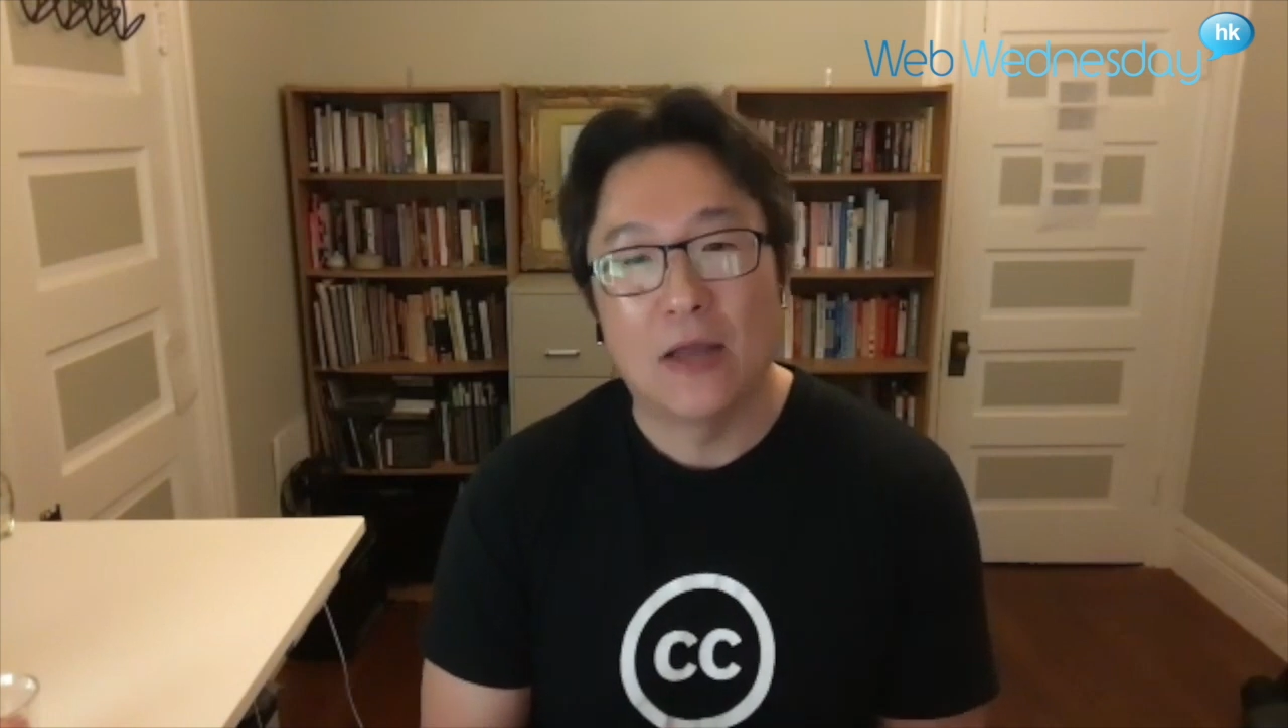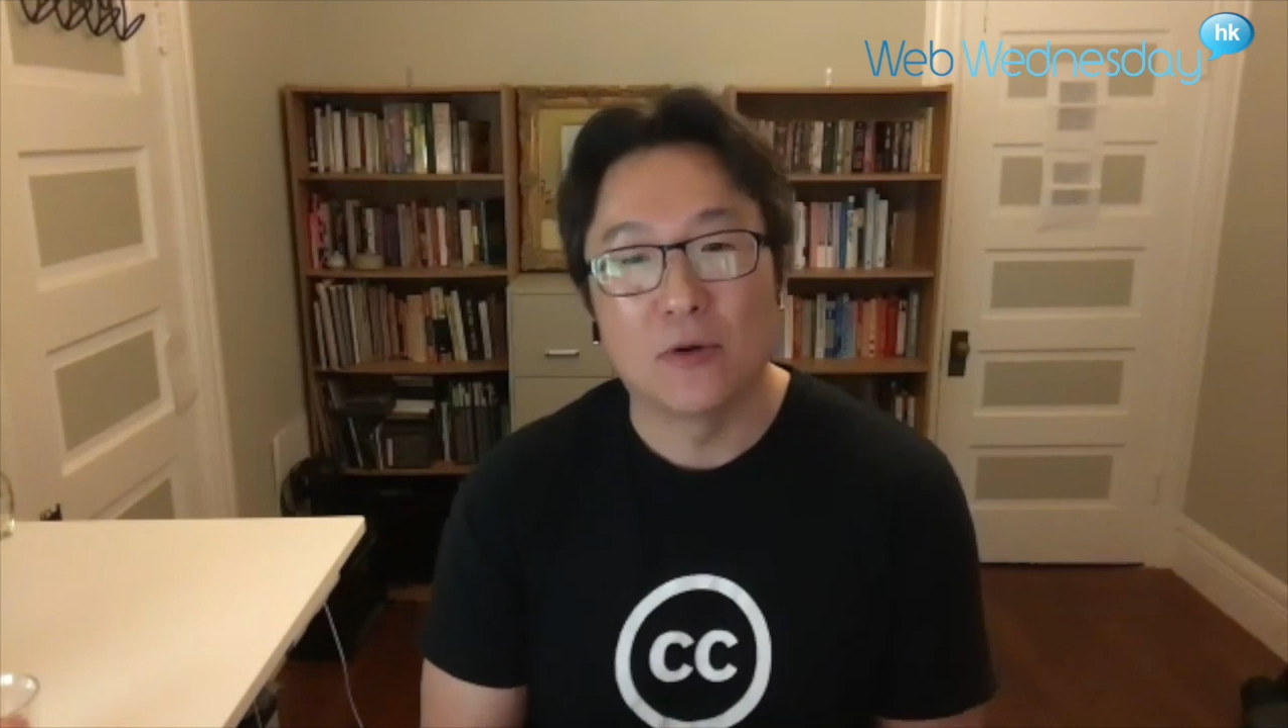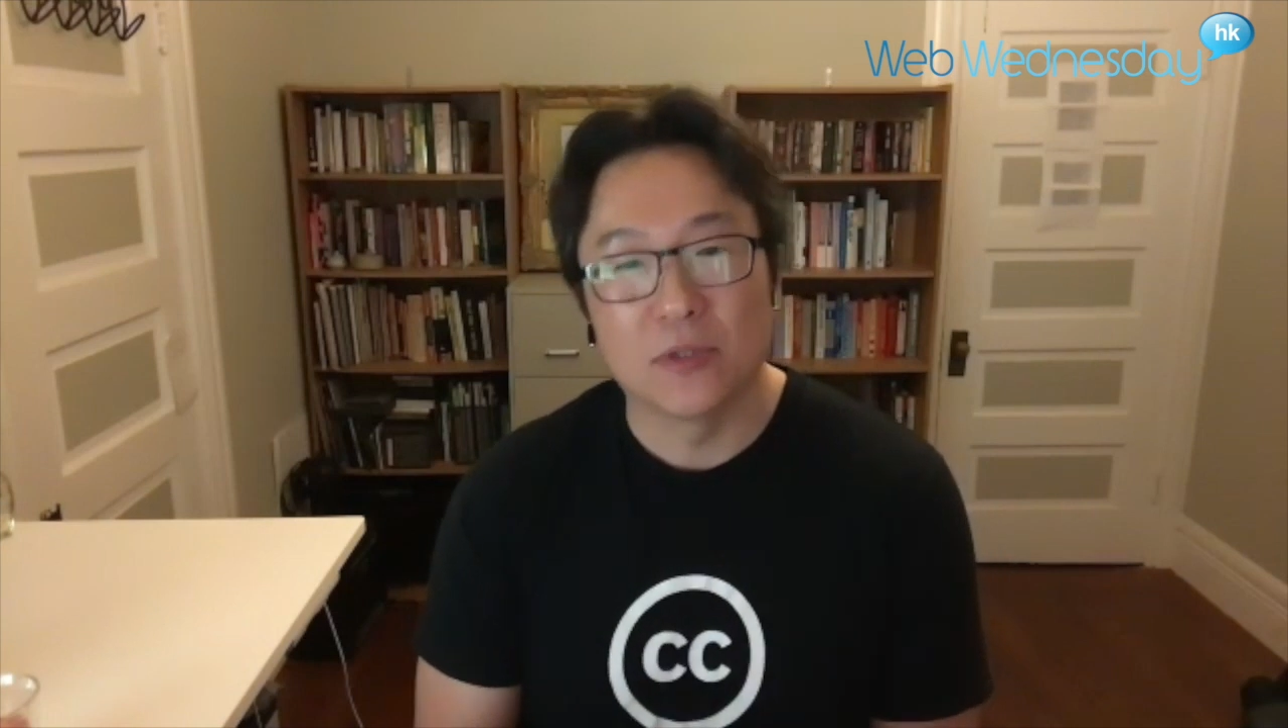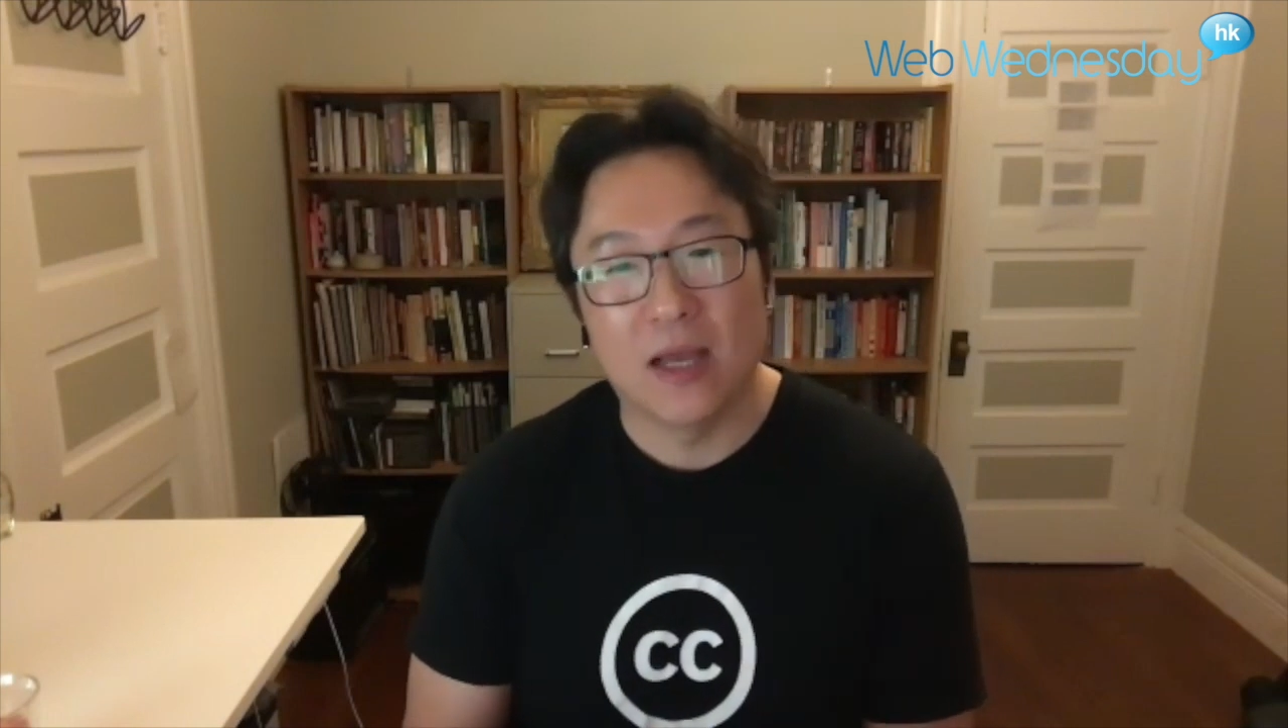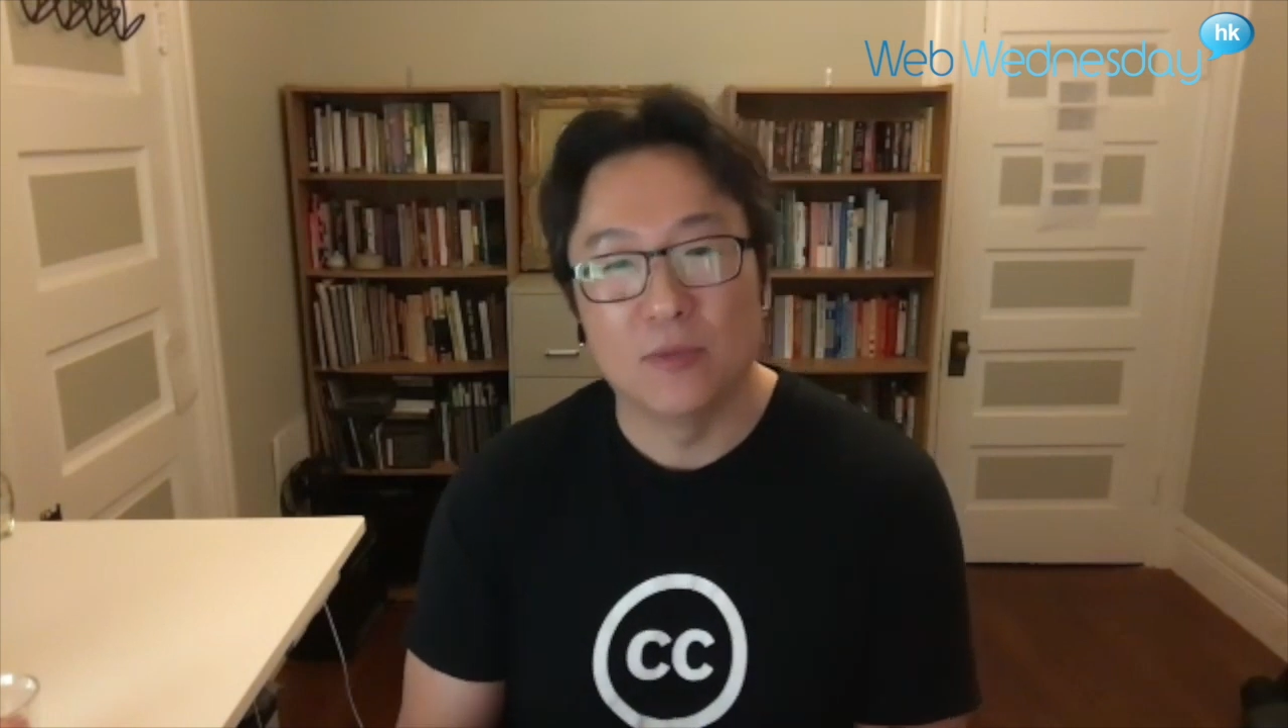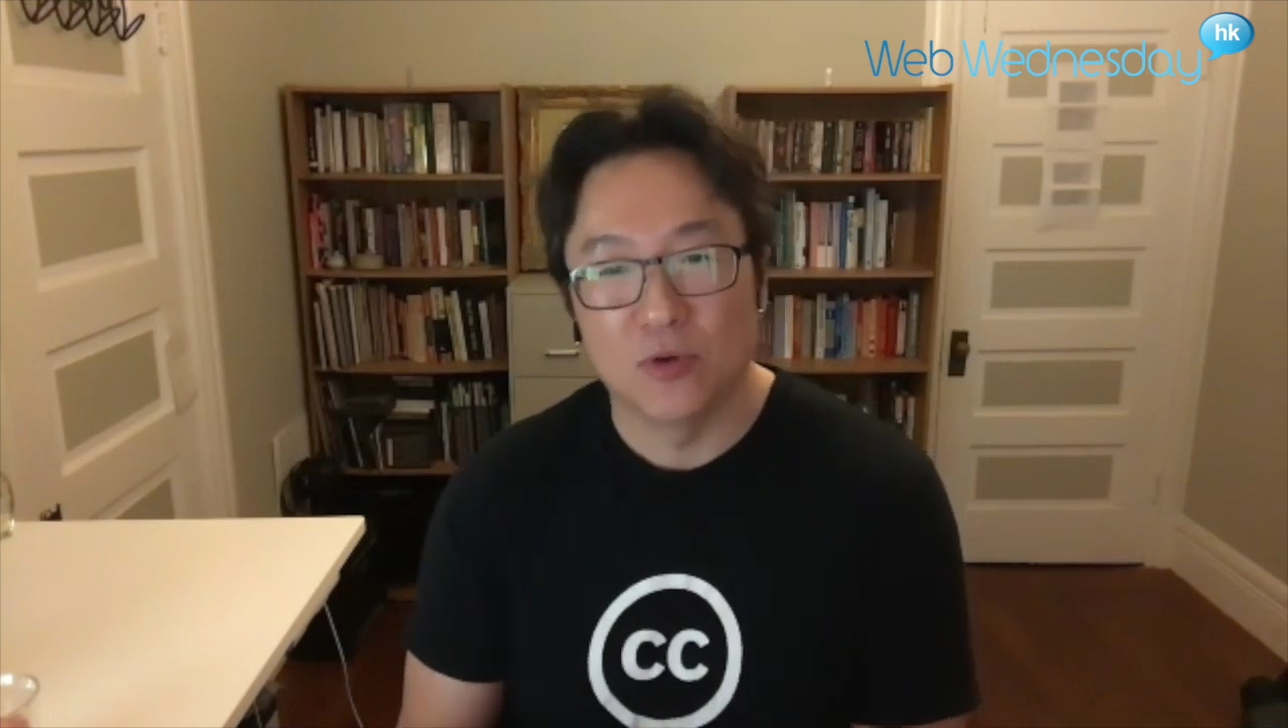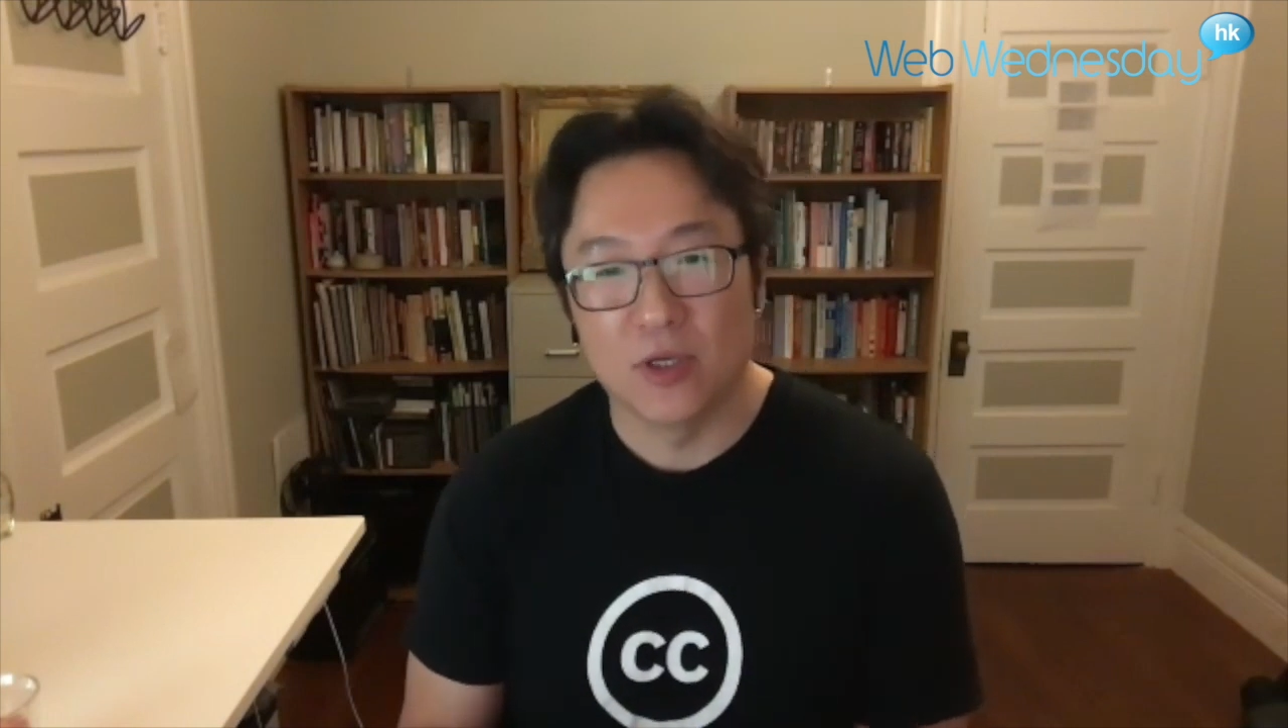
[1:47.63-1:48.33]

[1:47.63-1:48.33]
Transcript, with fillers: idle time